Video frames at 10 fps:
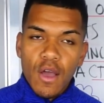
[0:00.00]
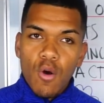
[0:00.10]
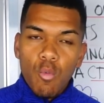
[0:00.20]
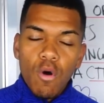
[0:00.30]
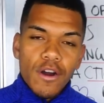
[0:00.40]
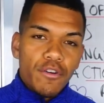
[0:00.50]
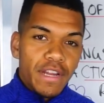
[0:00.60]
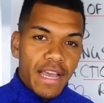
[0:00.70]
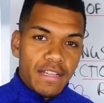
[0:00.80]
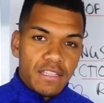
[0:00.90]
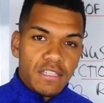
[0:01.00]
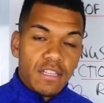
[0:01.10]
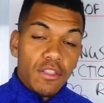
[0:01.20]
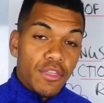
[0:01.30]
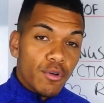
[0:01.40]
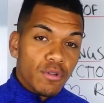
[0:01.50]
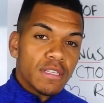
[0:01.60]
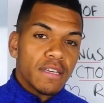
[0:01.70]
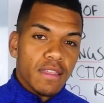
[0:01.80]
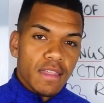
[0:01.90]
What creates the thoughts
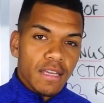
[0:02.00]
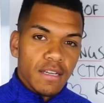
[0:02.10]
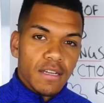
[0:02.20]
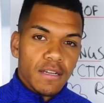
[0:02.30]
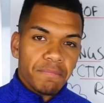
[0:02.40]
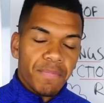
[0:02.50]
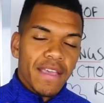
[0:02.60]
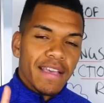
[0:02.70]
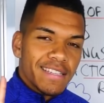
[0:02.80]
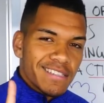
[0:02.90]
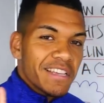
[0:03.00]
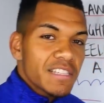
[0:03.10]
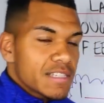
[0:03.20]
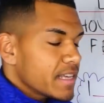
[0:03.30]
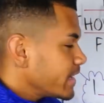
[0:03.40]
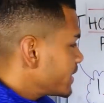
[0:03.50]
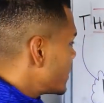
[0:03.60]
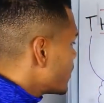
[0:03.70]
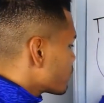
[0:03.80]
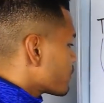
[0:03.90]
that you think is this thing
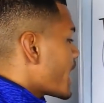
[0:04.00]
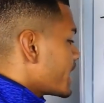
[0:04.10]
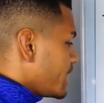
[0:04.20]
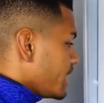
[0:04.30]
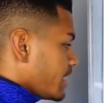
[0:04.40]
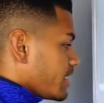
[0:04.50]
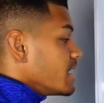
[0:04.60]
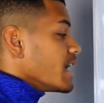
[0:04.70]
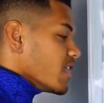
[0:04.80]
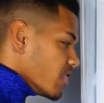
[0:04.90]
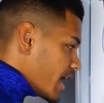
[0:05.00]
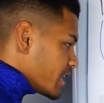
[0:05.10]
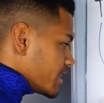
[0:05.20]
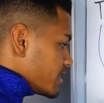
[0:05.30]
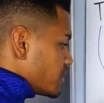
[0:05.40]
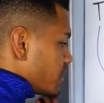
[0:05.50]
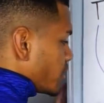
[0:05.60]
right here, and that is